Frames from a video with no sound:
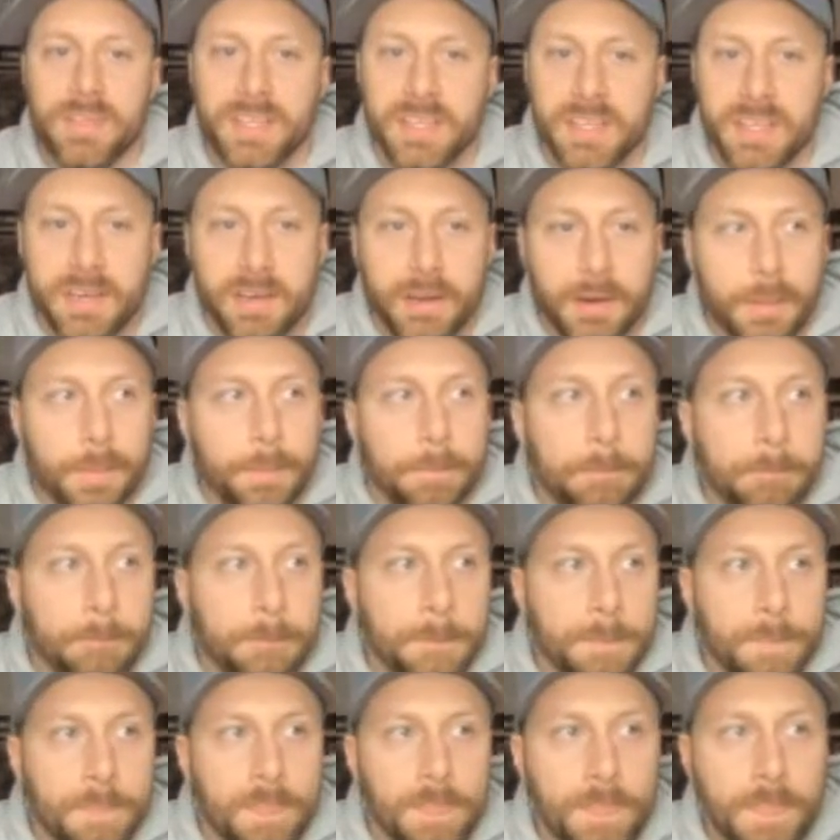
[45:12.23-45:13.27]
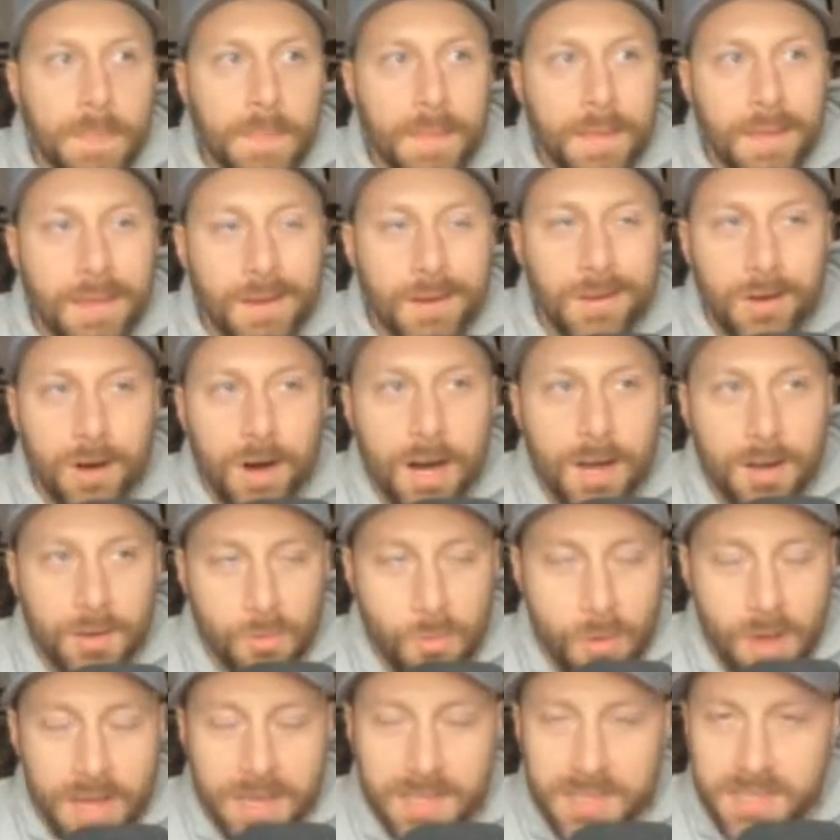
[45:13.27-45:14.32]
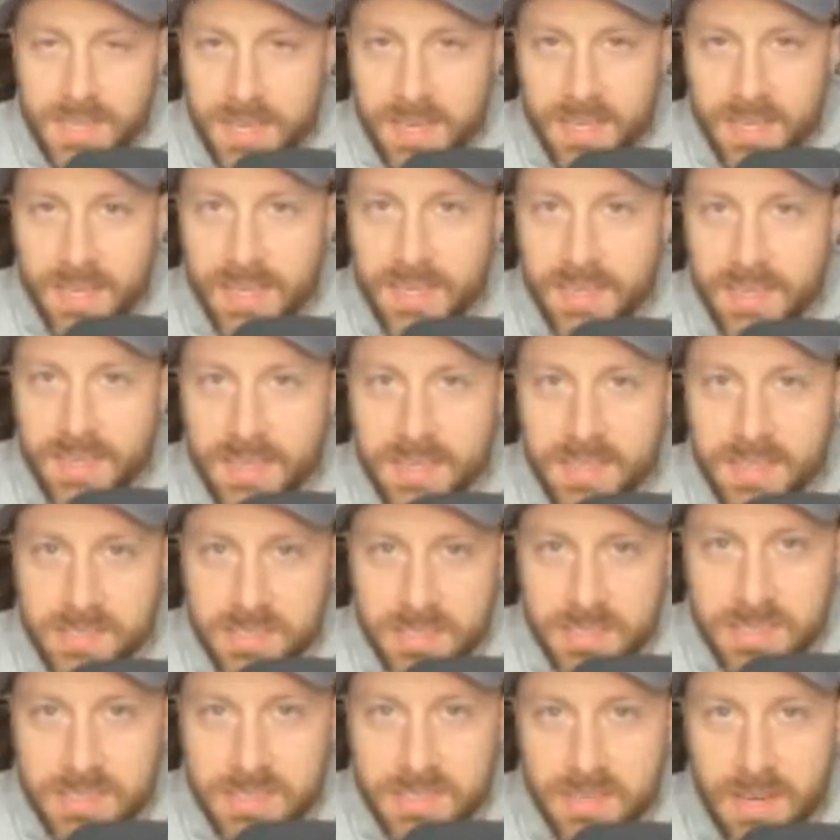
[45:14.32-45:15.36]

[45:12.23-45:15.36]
year, in a lot of ways heading into this season,